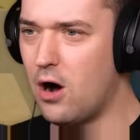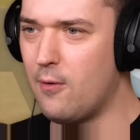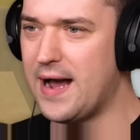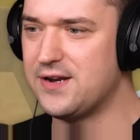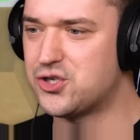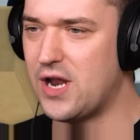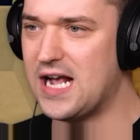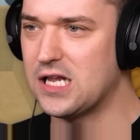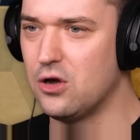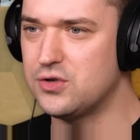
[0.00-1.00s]
Oh, wait. Should I
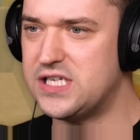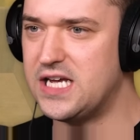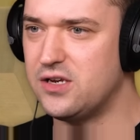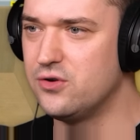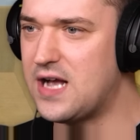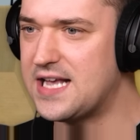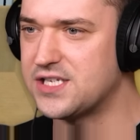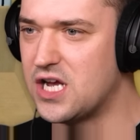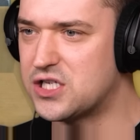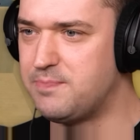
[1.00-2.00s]
close it? You guys are
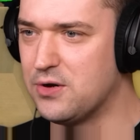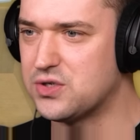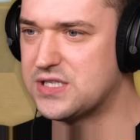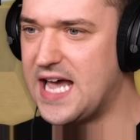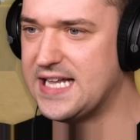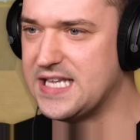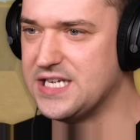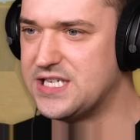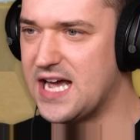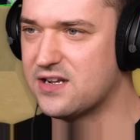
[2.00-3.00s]
not supposed to take
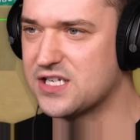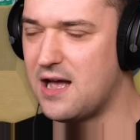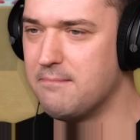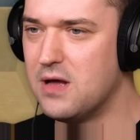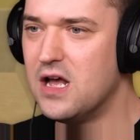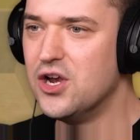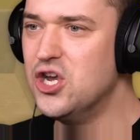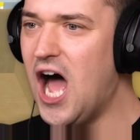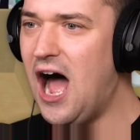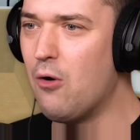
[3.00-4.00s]
these yet because I'm...
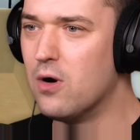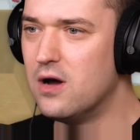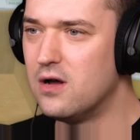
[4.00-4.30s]
No!